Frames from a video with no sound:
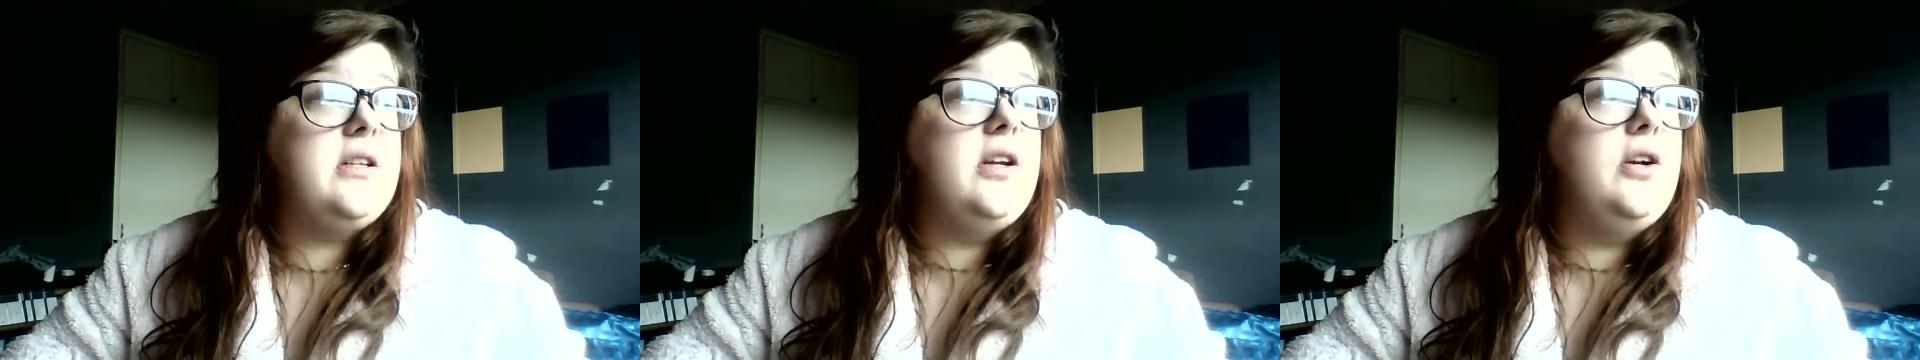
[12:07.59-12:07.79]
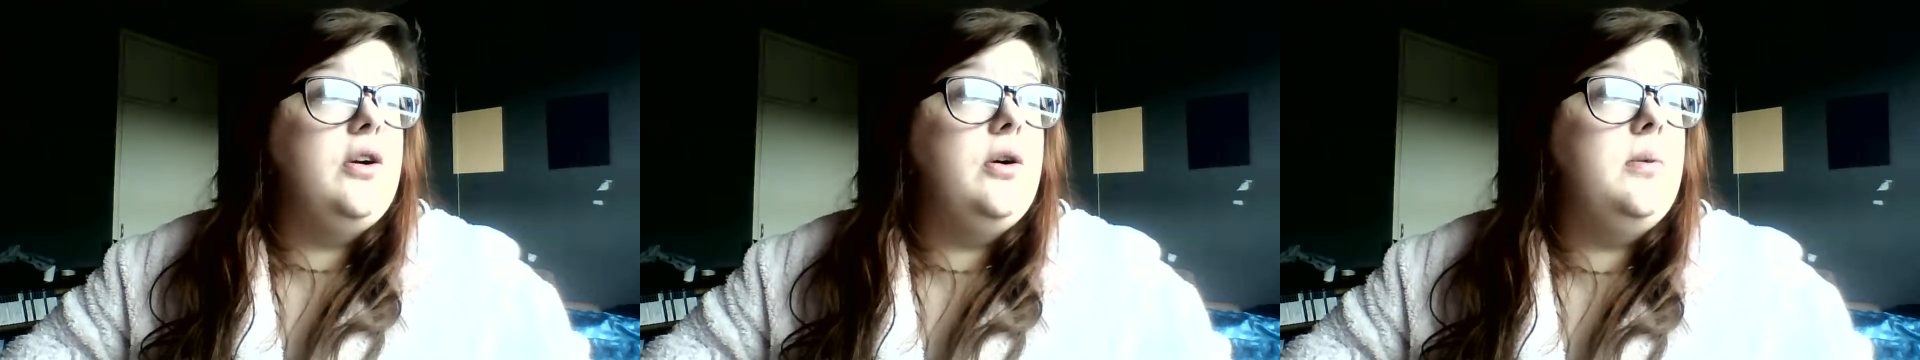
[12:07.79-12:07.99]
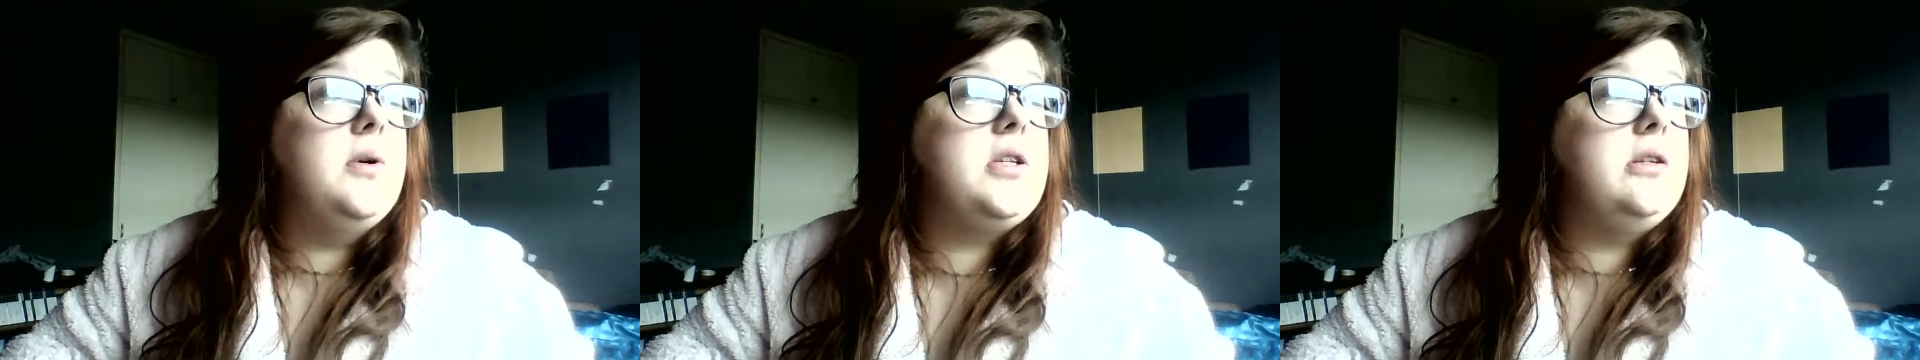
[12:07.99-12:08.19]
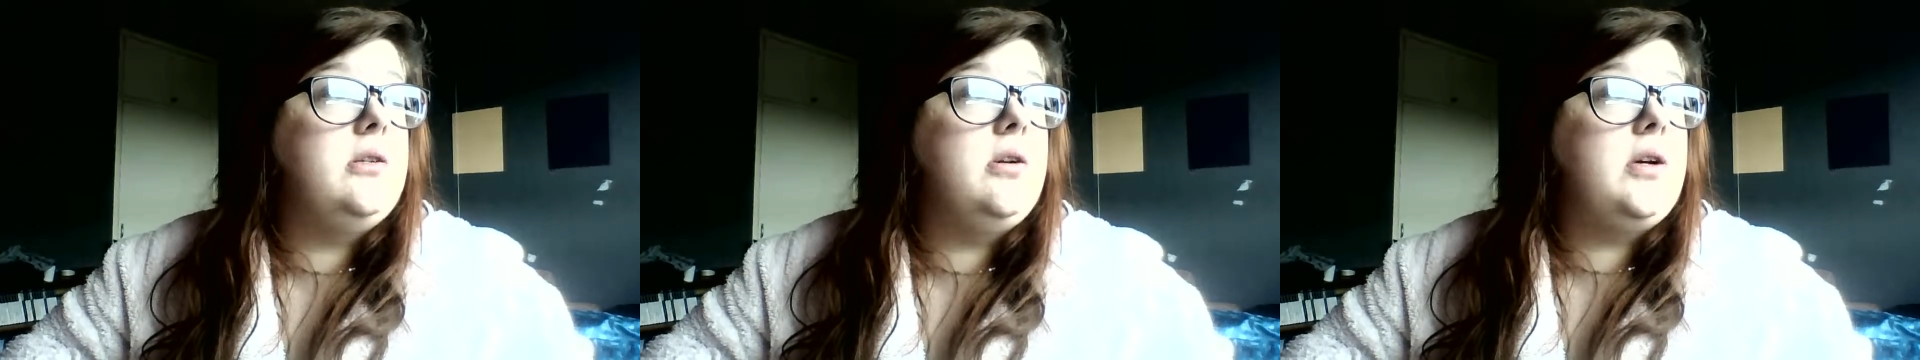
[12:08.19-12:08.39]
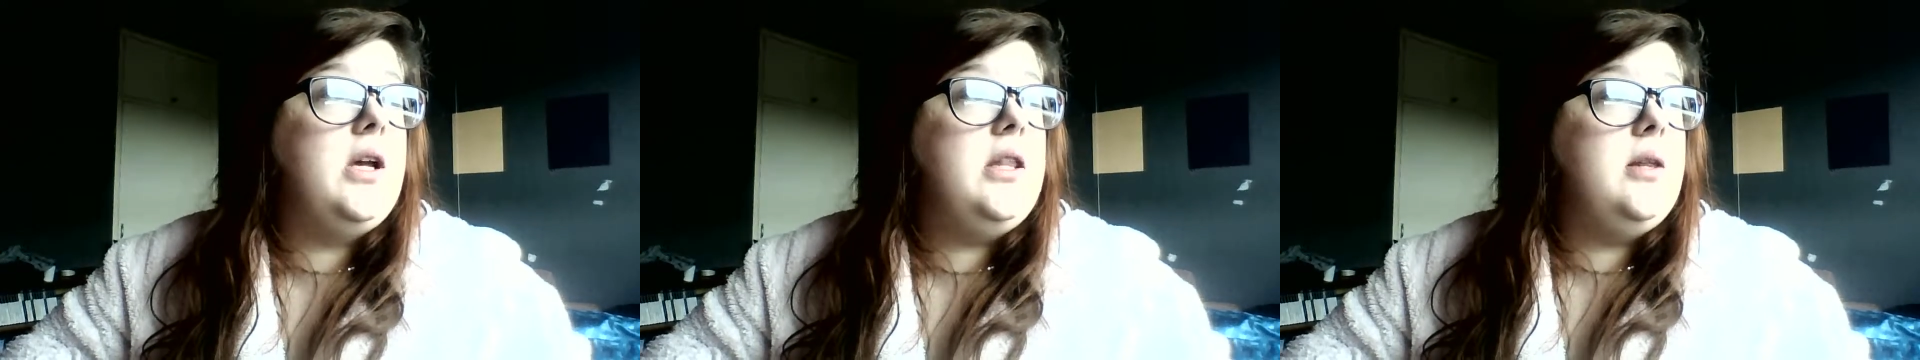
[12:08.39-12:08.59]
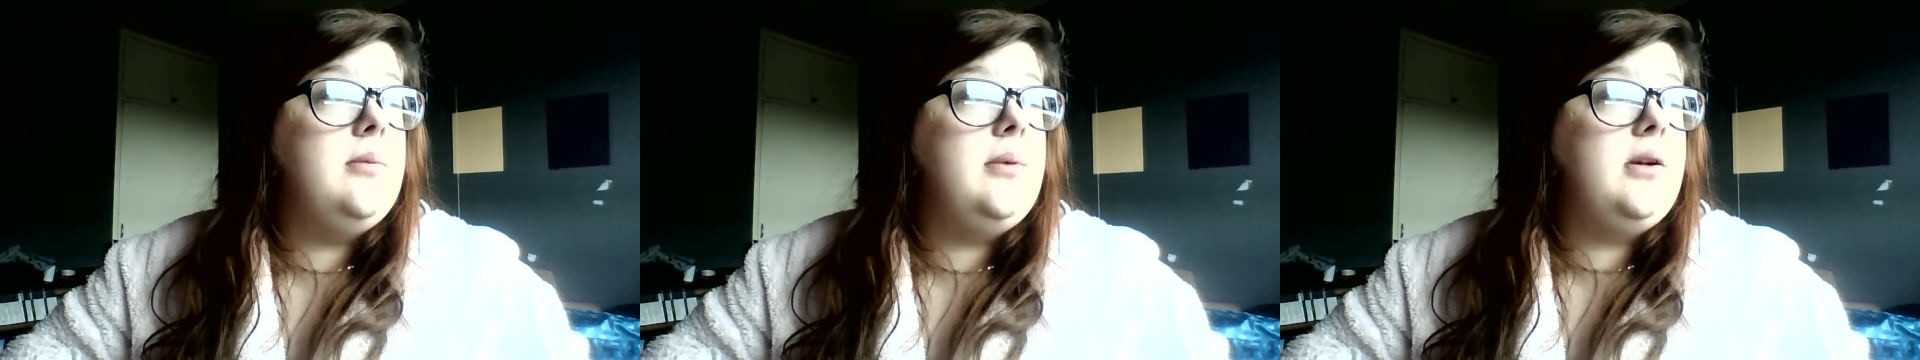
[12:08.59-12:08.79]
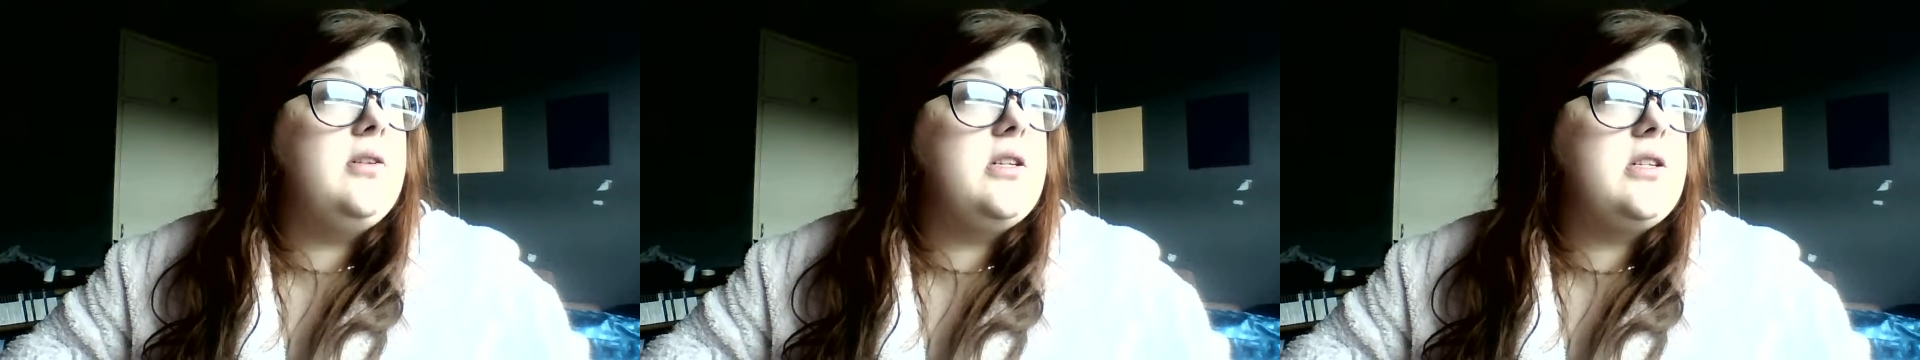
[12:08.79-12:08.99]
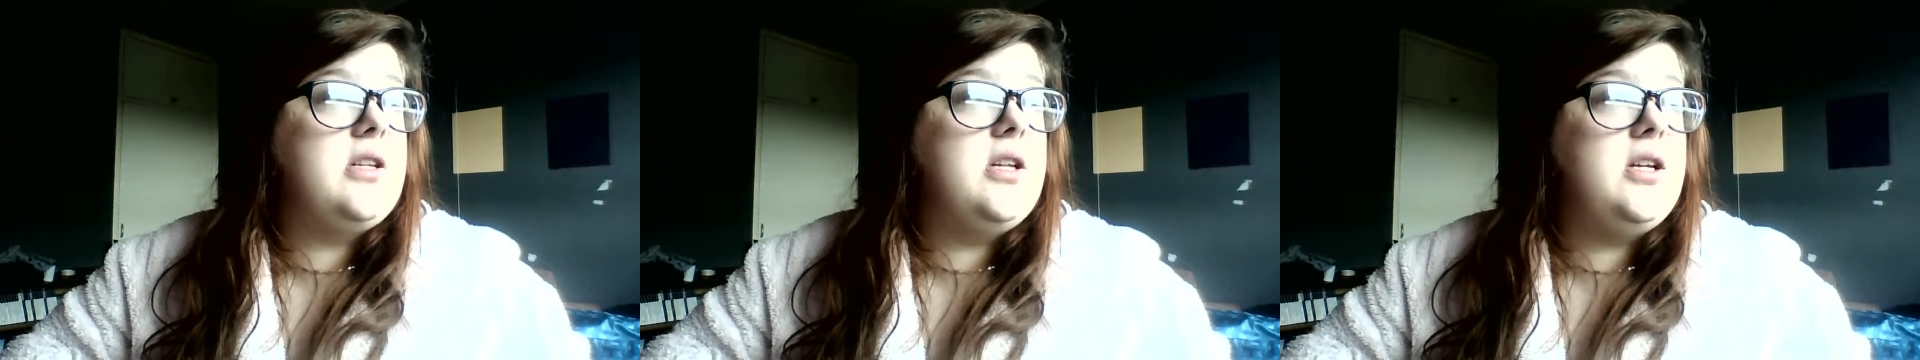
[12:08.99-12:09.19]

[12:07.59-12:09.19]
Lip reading: didn't know where to look either because he